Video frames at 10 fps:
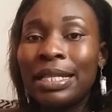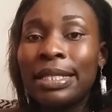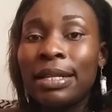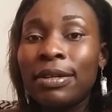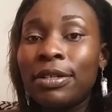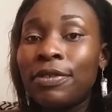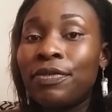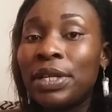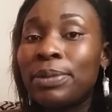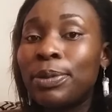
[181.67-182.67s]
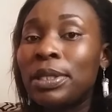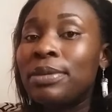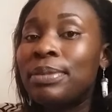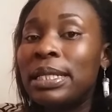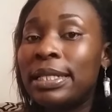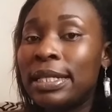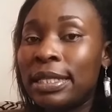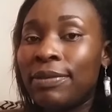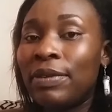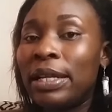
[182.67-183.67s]
There's a lot of responsibility
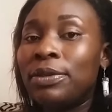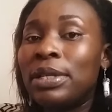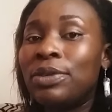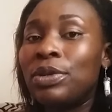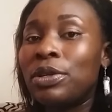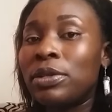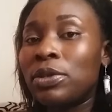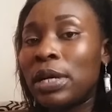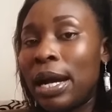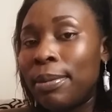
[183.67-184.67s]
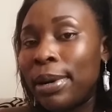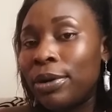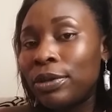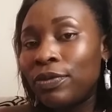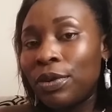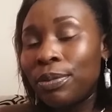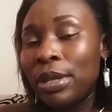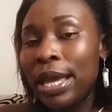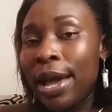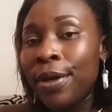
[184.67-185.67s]
as a value that will also come out from
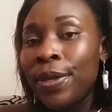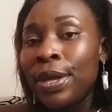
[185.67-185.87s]
there.